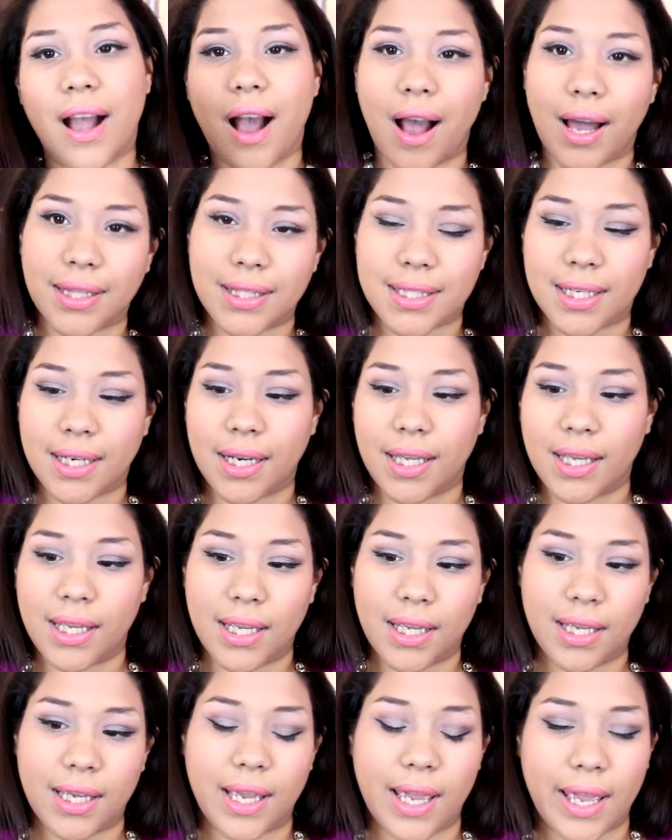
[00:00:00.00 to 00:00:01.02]

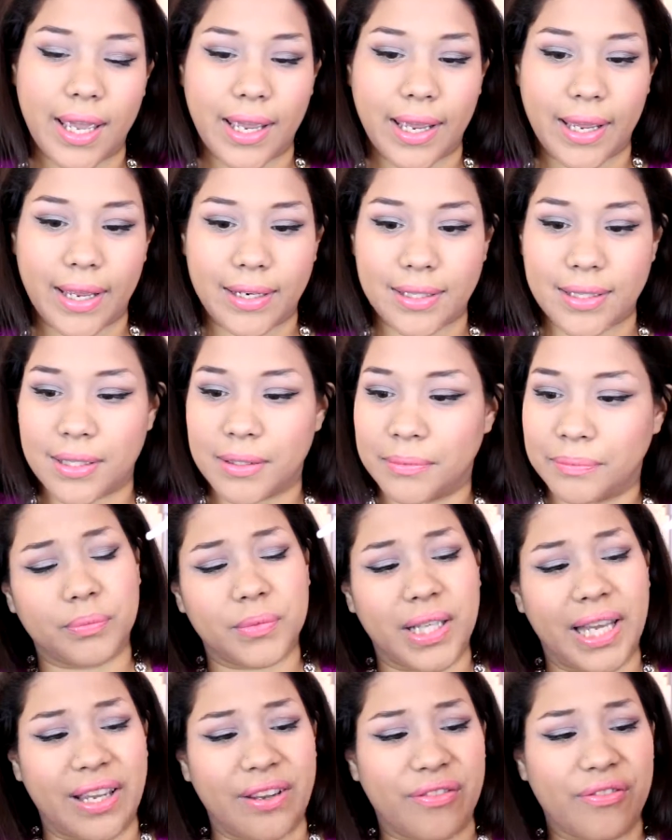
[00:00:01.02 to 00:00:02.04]
cottony and
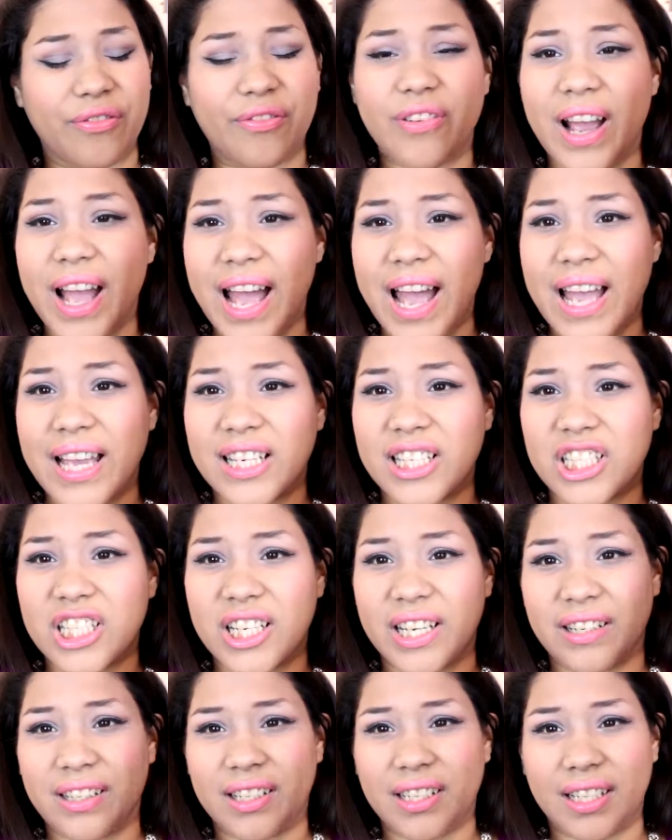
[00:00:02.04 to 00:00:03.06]
like fresh,
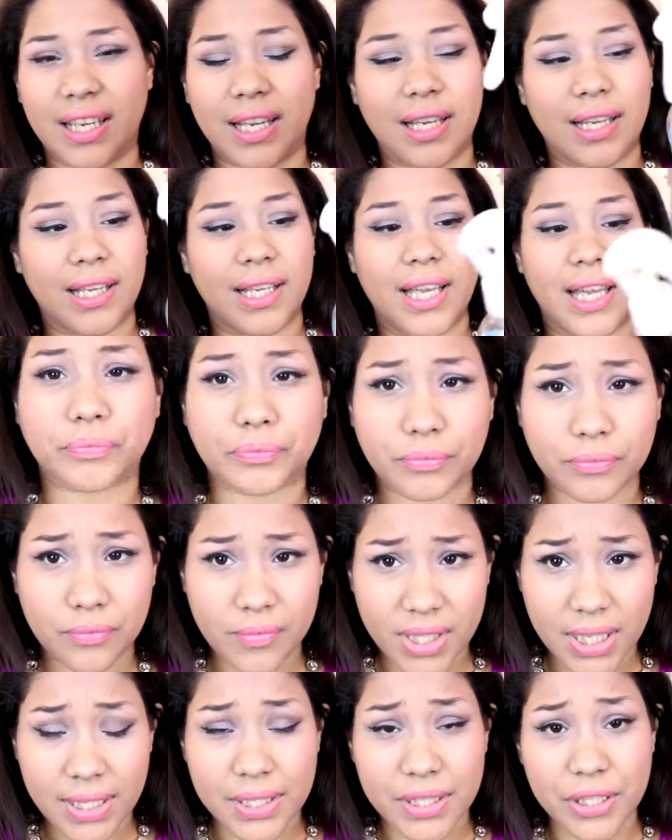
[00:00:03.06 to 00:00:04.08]
and
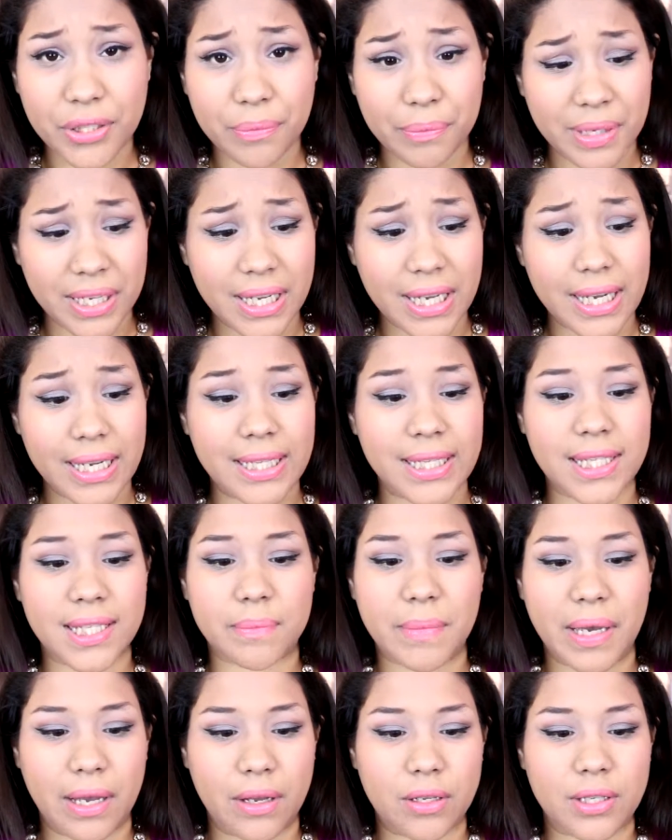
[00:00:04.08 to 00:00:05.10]
to me it
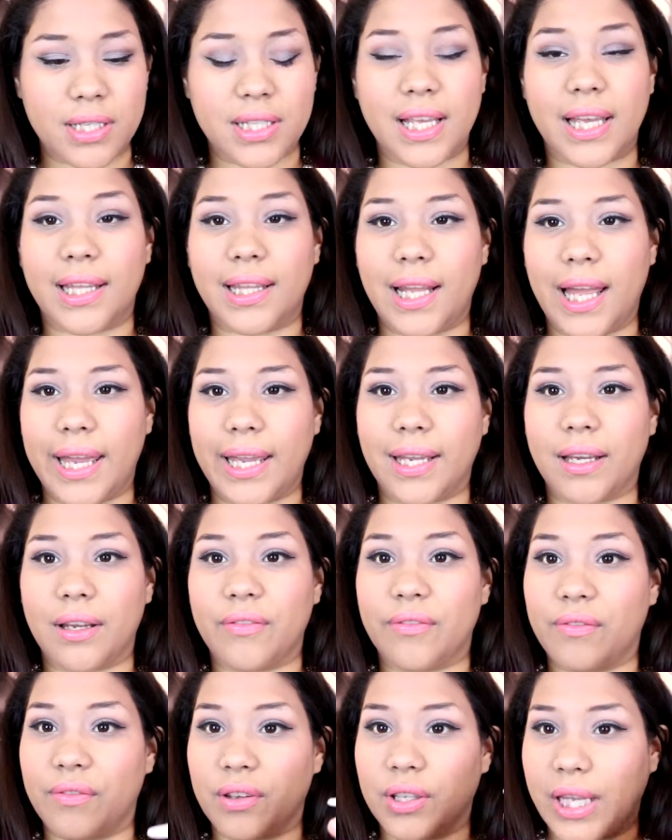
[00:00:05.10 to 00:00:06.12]
smells like
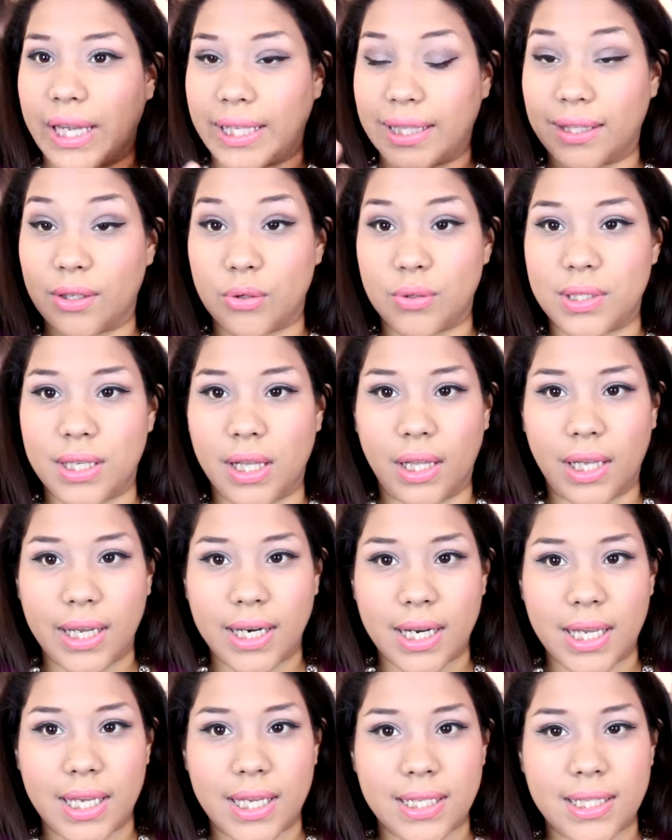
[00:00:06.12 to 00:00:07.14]
those
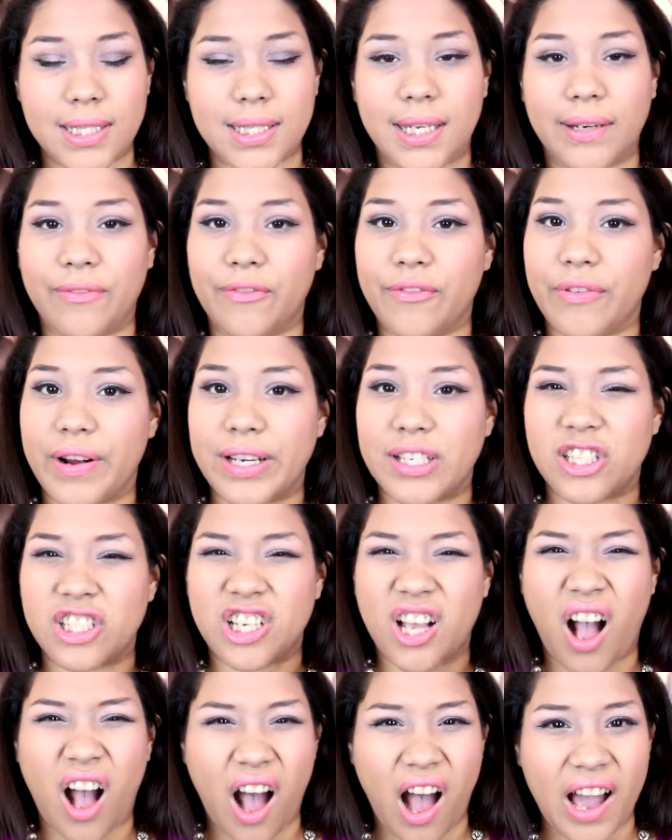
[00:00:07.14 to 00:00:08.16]
linens and fresh
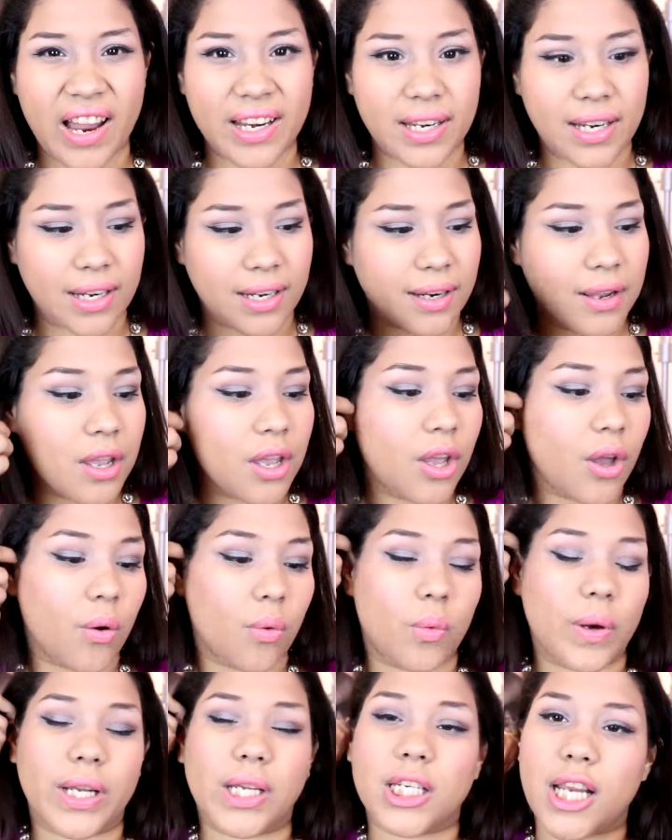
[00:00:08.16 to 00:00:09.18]
cotton,
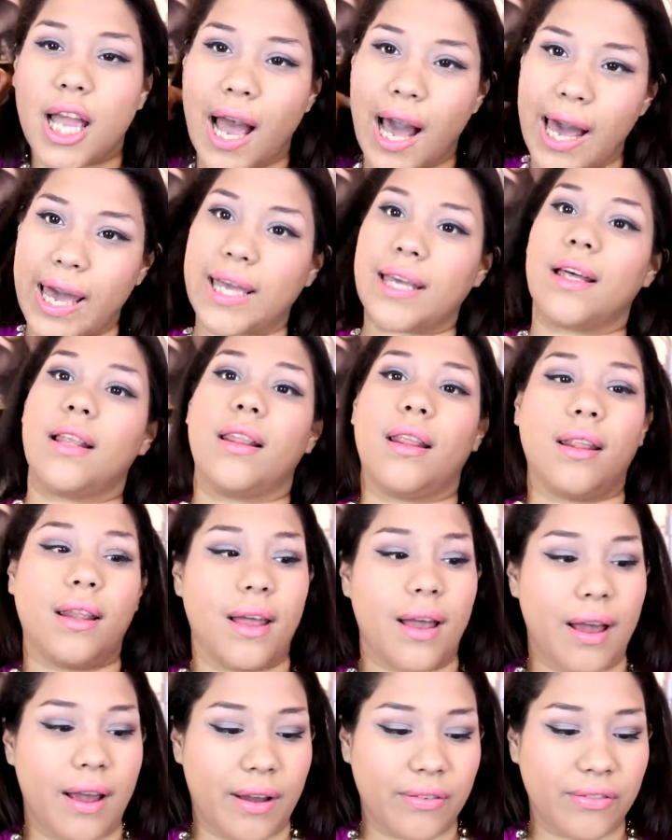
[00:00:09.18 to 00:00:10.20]
which I
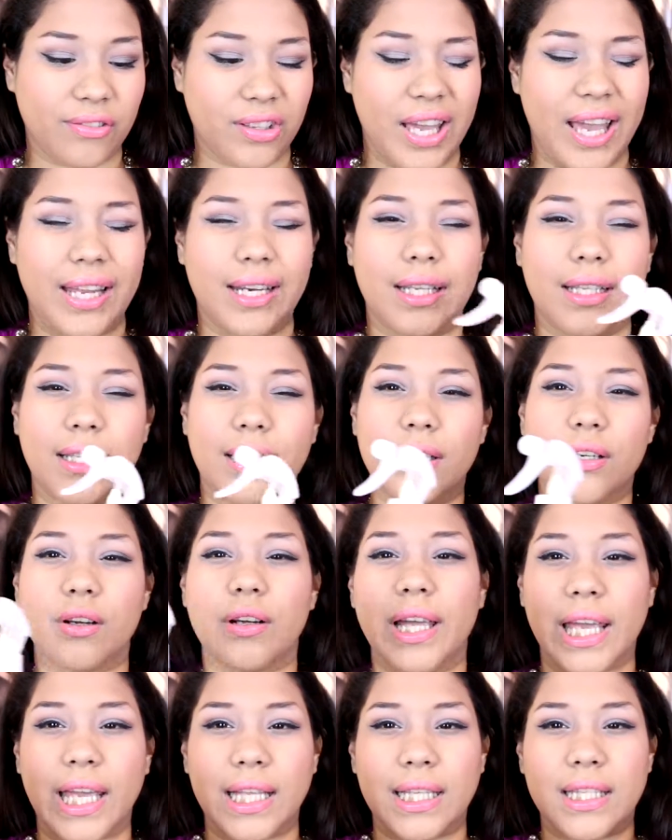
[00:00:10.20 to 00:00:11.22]
love, and a little
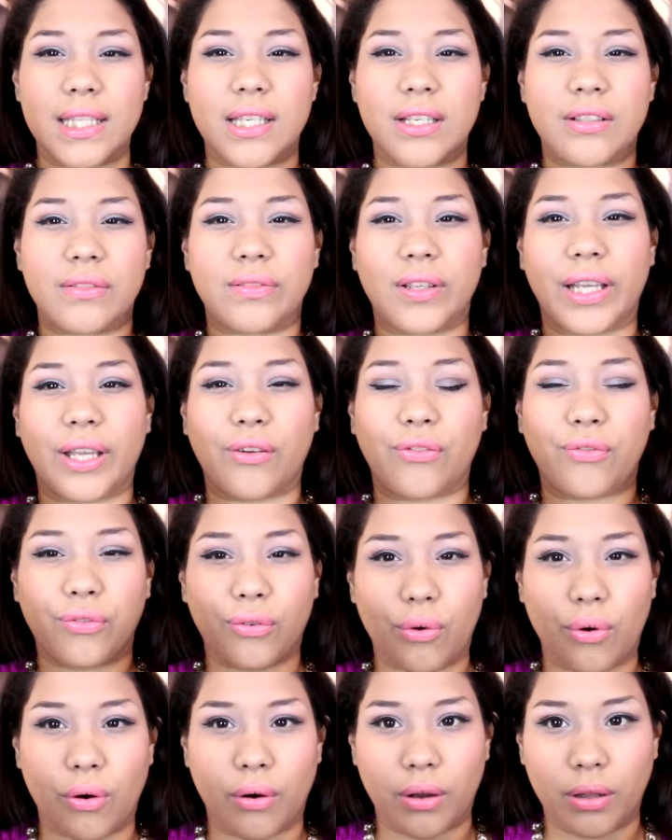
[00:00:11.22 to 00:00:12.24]
hint of like
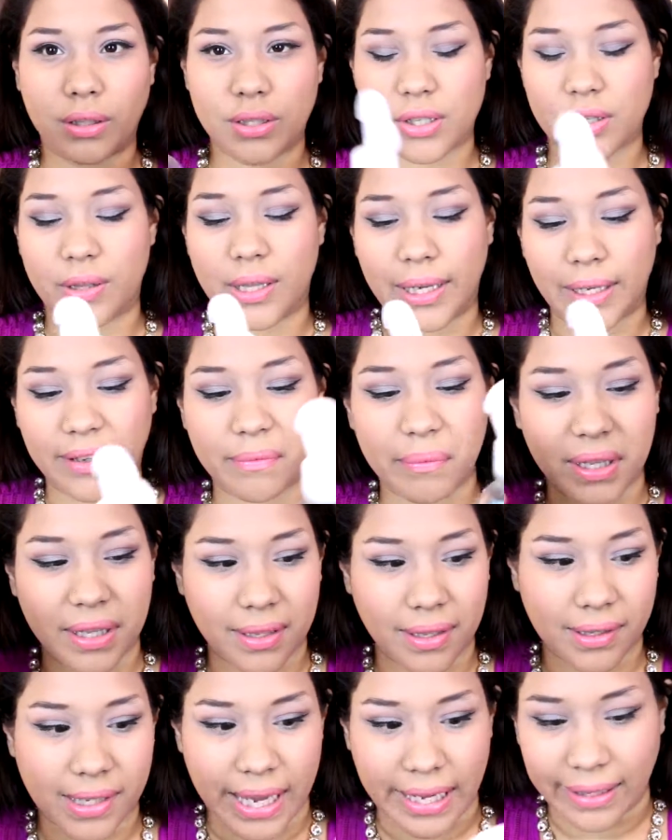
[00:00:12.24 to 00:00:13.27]
floral, so that could be
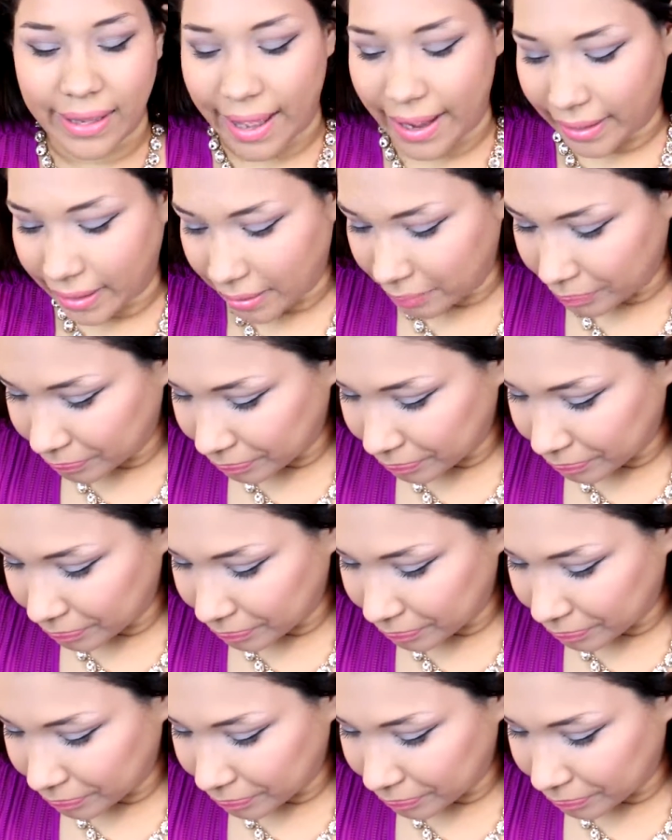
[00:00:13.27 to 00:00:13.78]
the lilac.